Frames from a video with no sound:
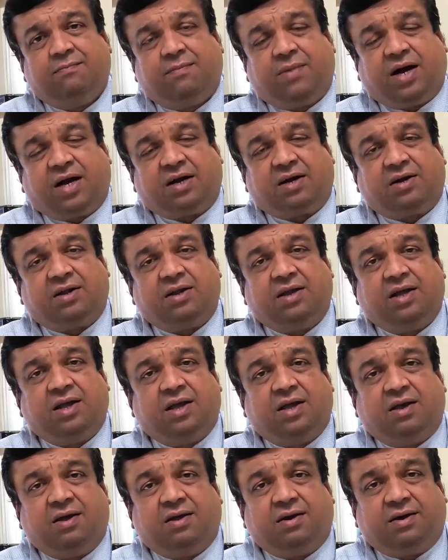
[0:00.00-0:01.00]
But
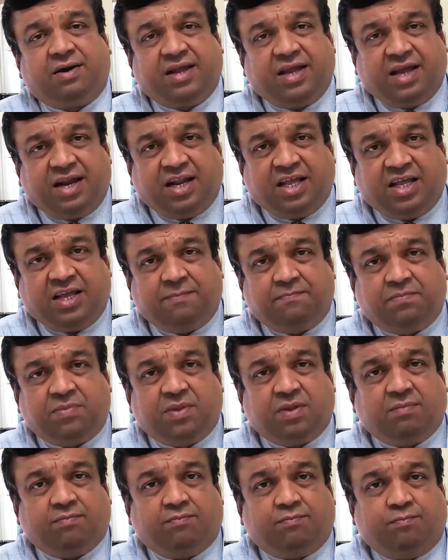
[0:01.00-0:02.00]
really,
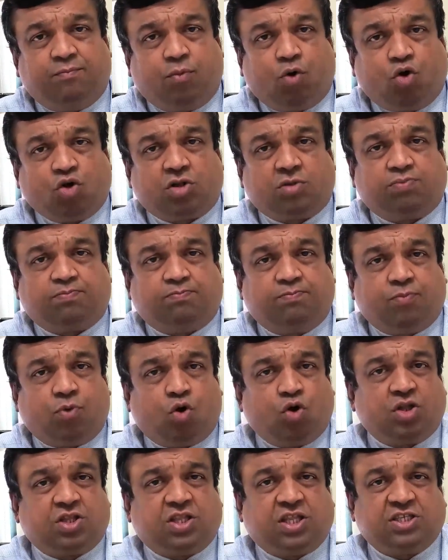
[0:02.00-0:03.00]
both,
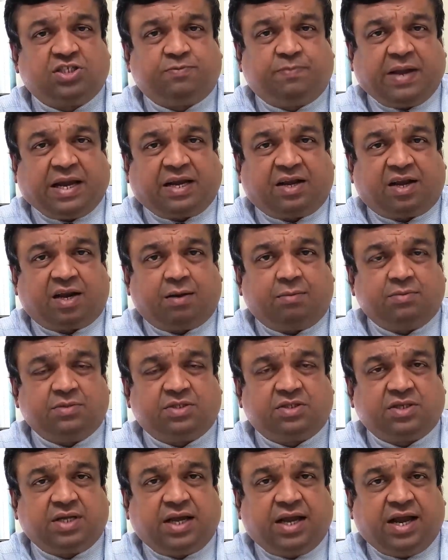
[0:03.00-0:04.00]
both the
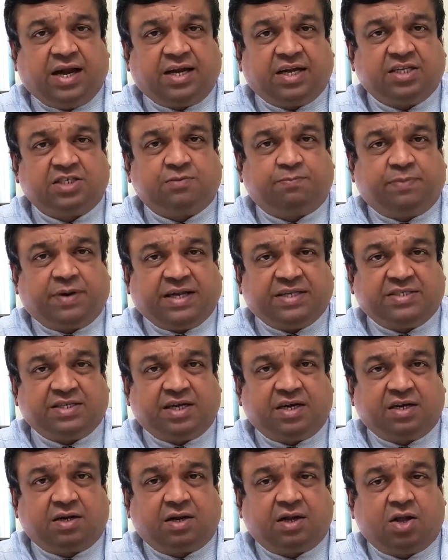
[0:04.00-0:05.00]
spectrums, it is
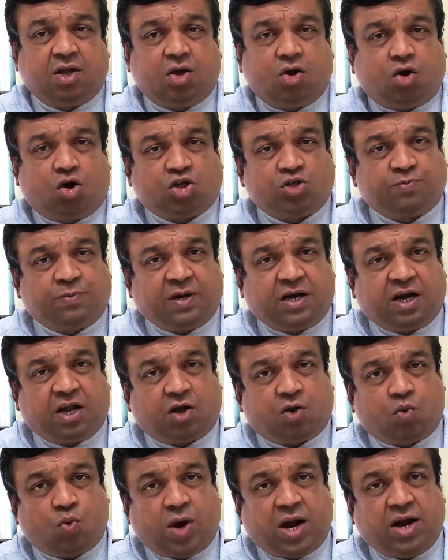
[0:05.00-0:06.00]
present hospital
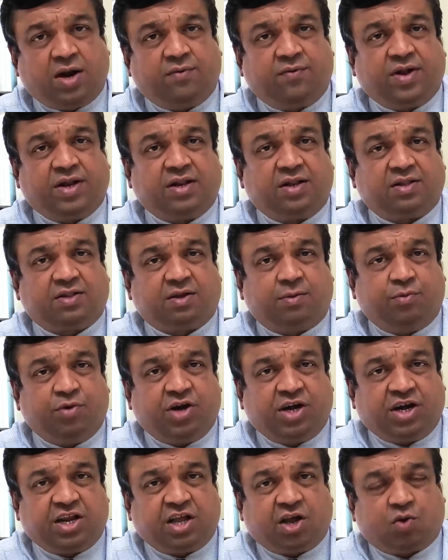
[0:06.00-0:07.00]
acquired where it is
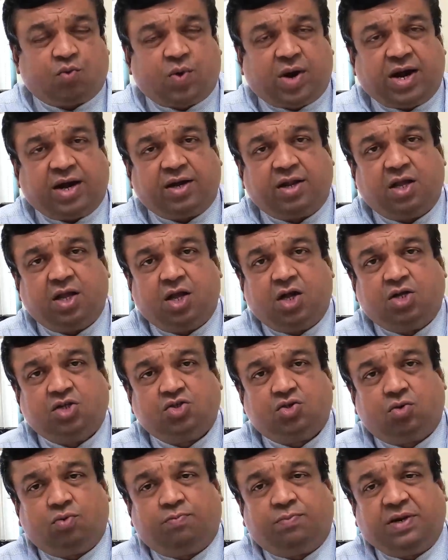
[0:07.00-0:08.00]
community acquired.
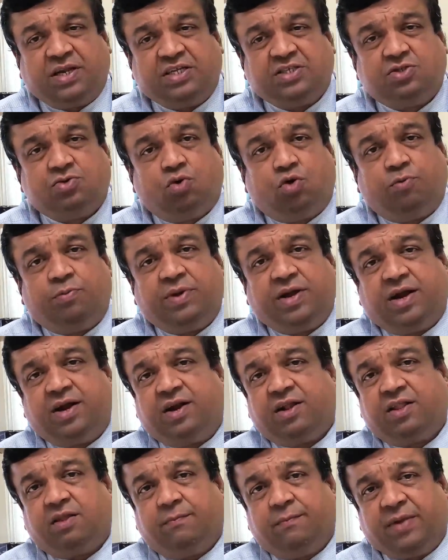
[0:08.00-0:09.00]
So please don't be
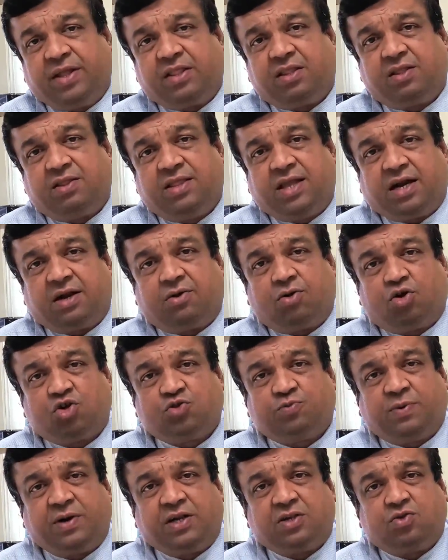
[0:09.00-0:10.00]
under the myth that
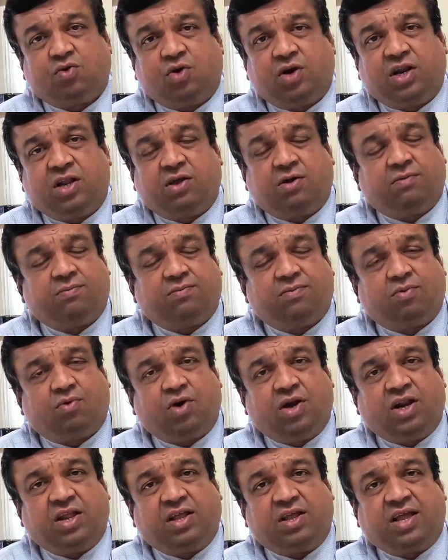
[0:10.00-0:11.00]
hospitals only,
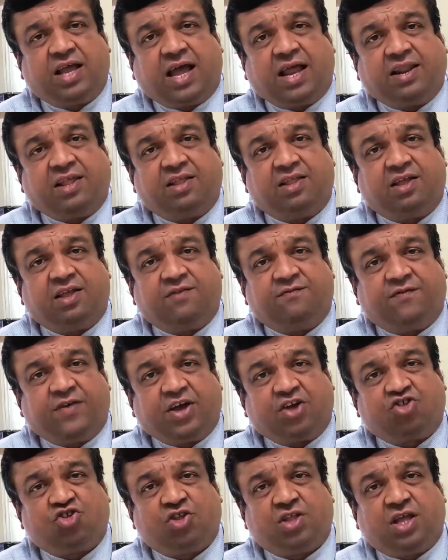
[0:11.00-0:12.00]
only carry the
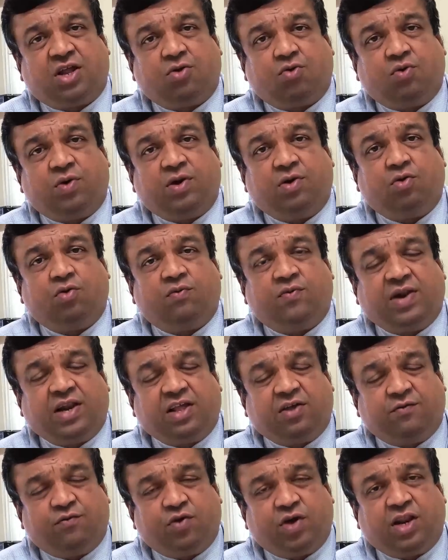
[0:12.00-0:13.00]
infection and only
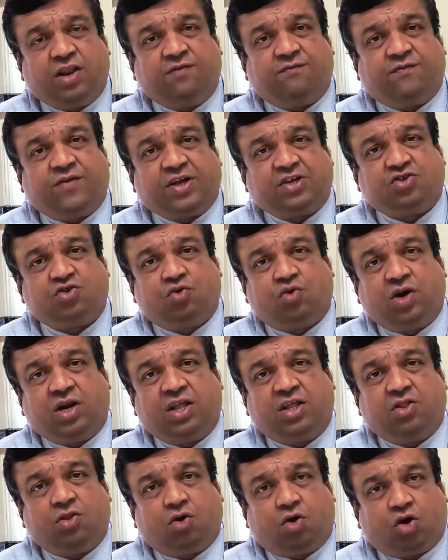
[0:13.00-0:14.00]
will give you an infection
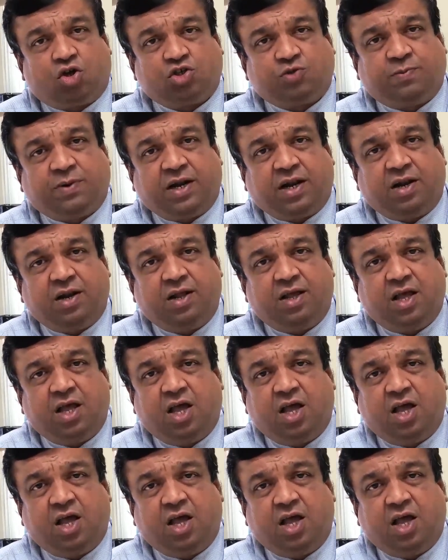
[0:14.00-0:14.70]
only in the hospital.